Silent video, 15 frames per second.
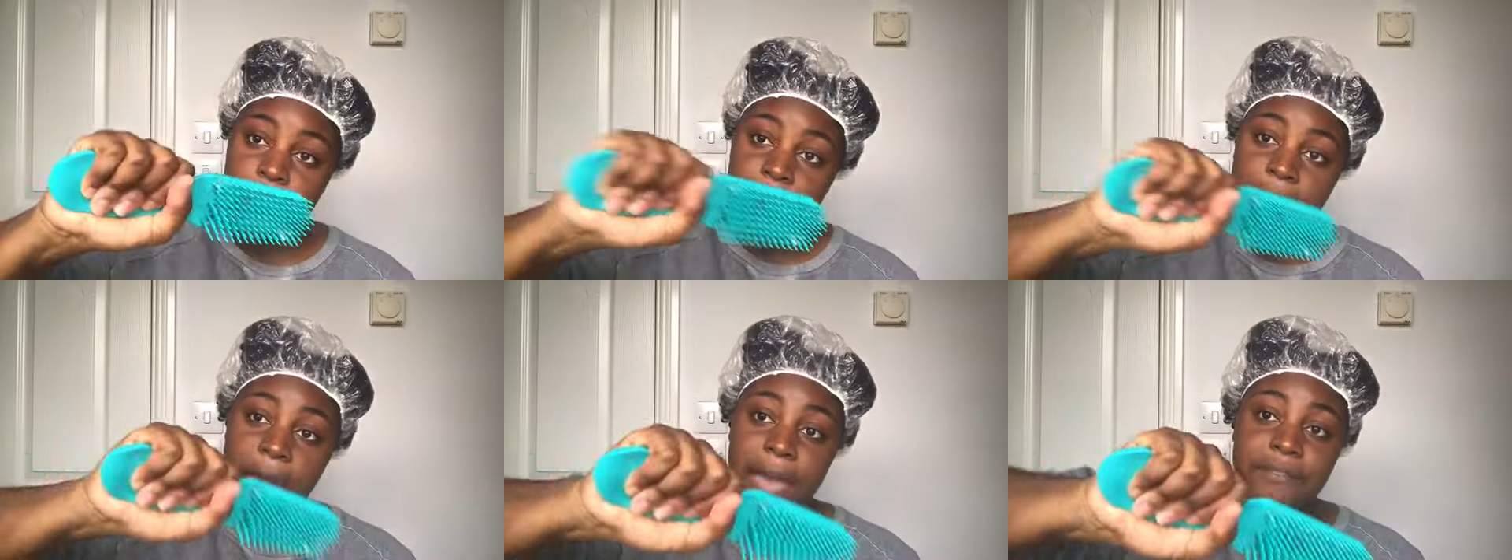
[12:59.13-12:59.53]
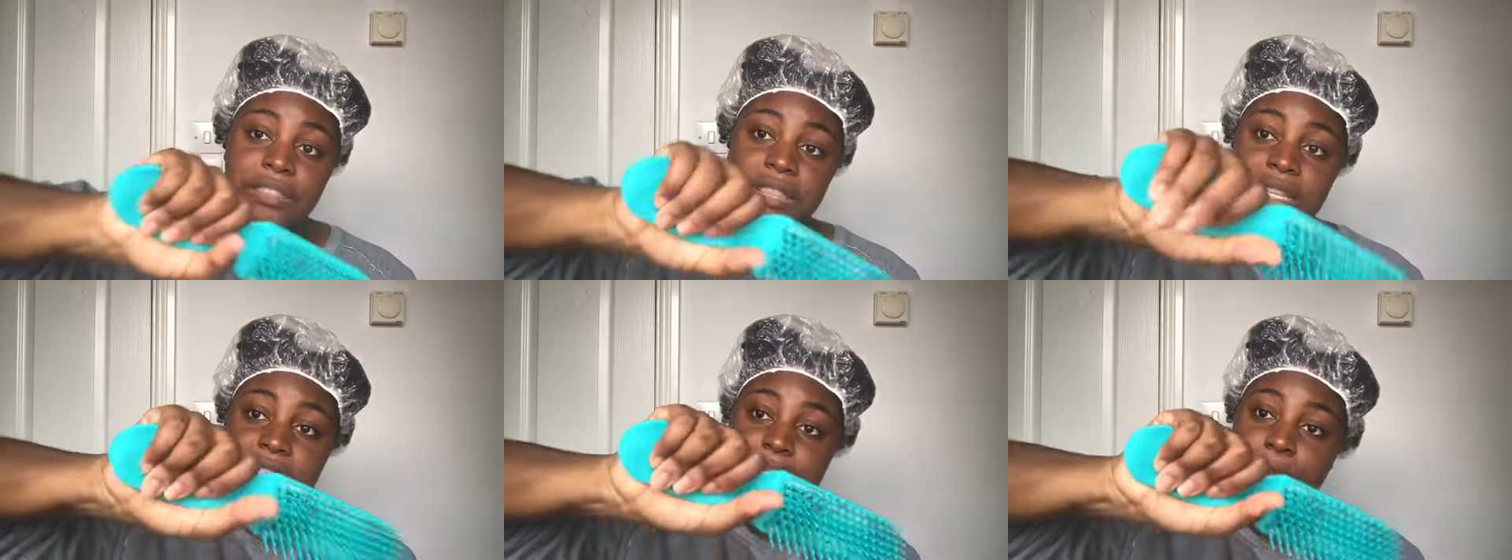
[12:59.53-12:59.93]

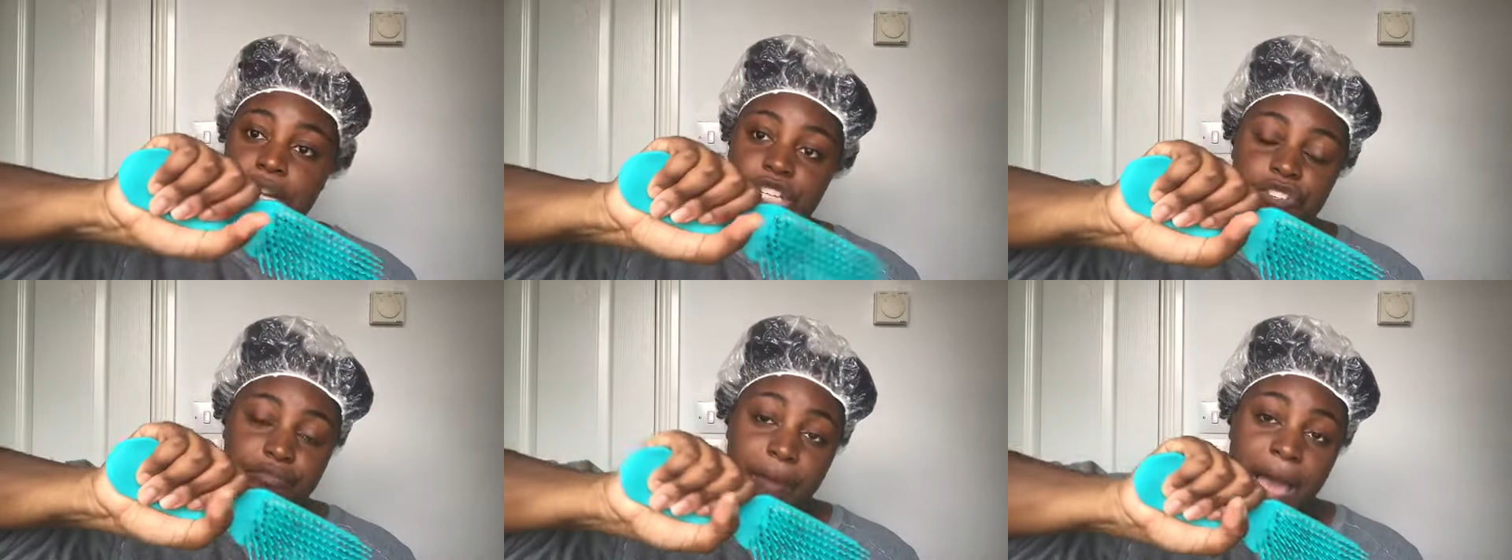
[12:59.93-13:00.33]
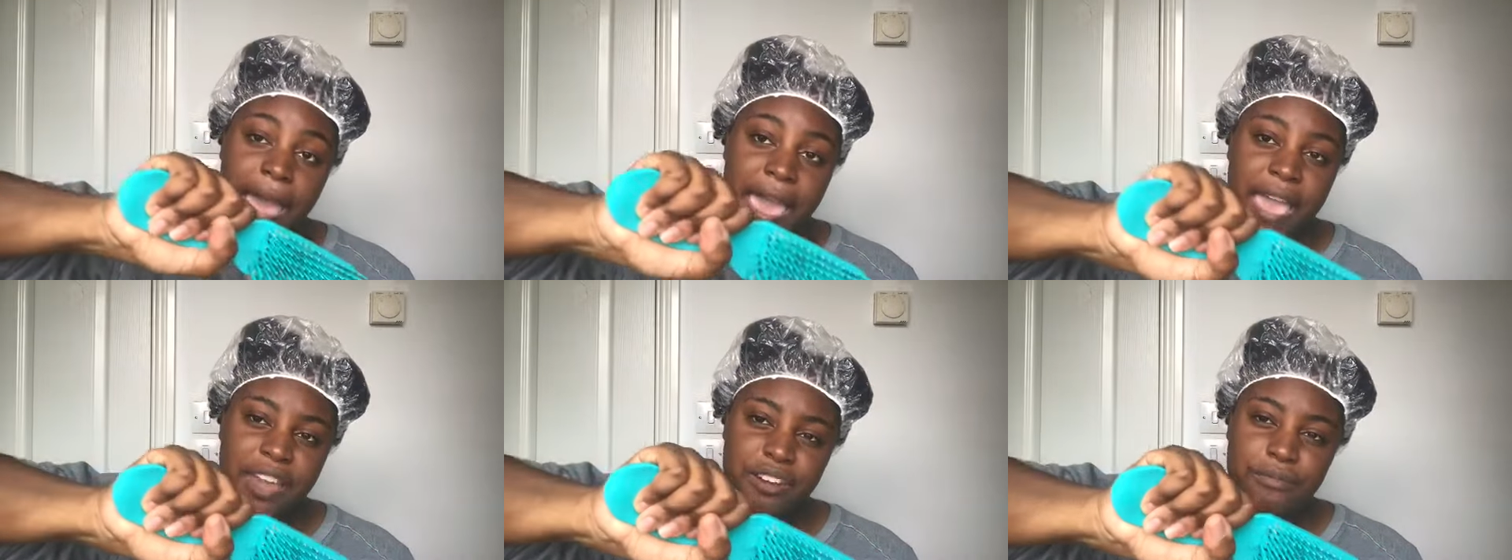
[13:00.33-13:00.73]
having this much of my
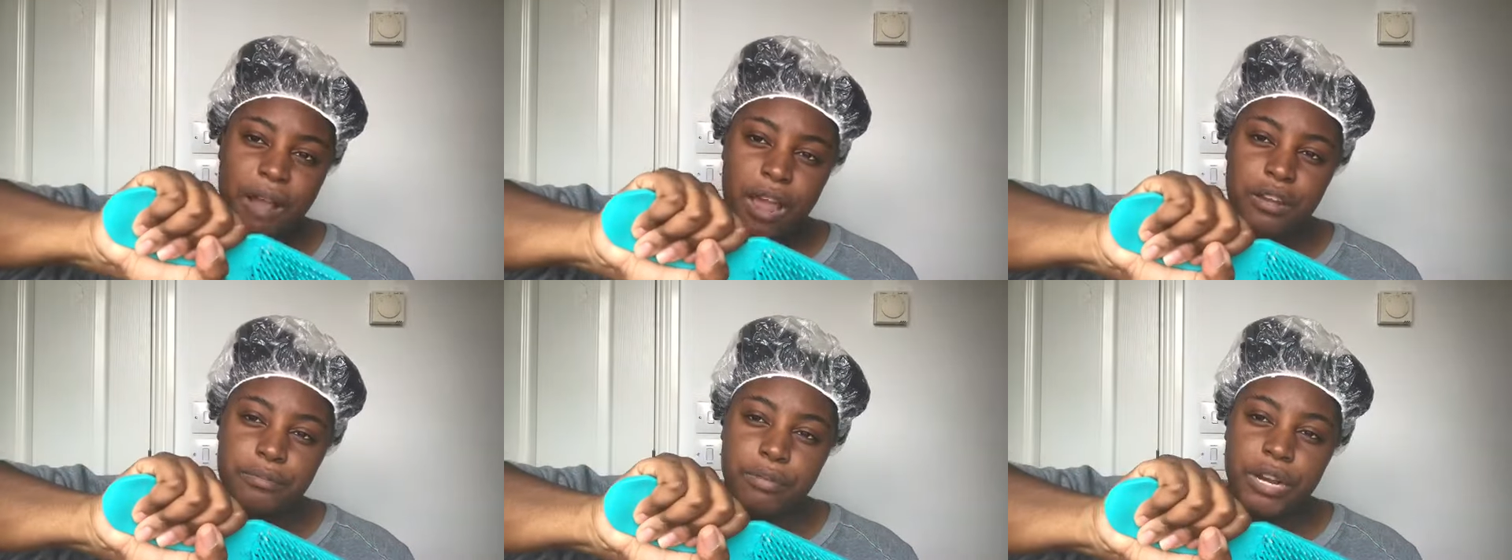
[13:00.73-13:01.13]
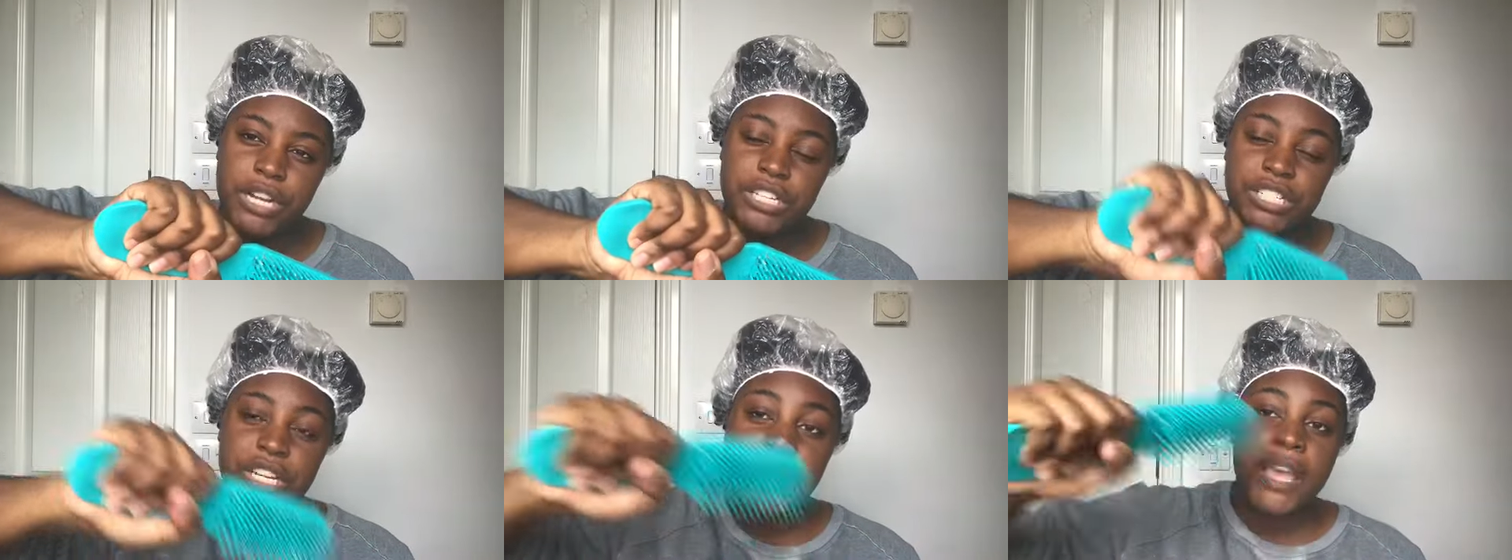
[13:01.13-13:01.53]
hand around the
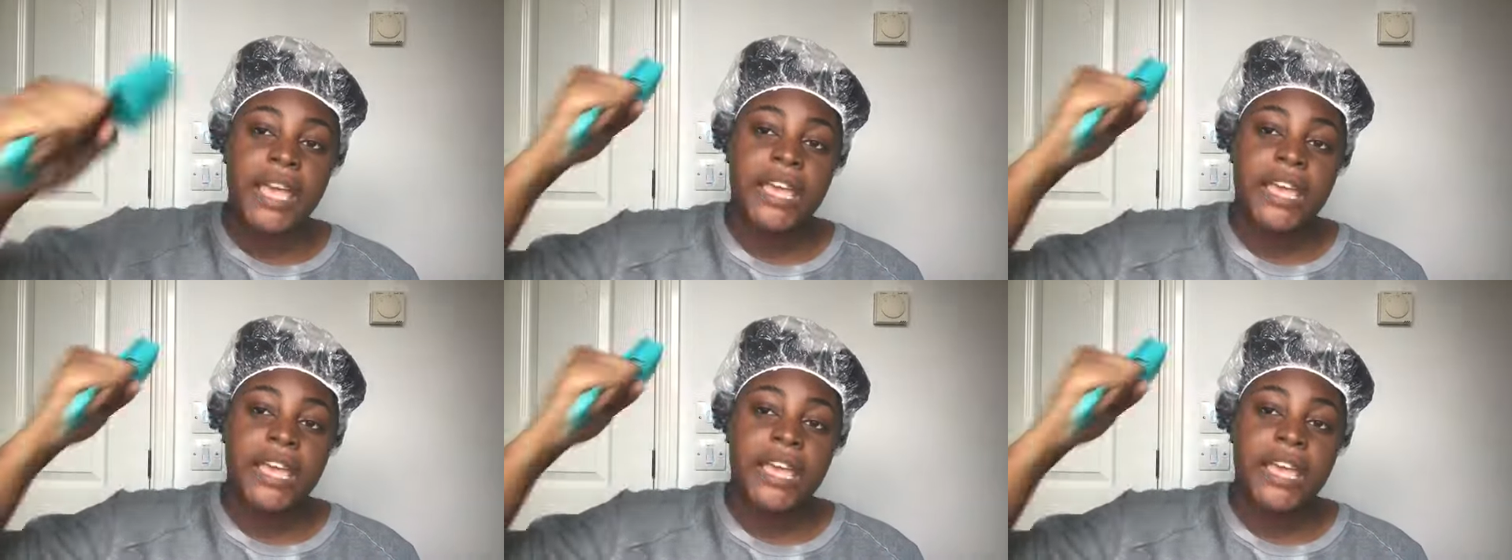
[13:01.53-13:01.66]
brush,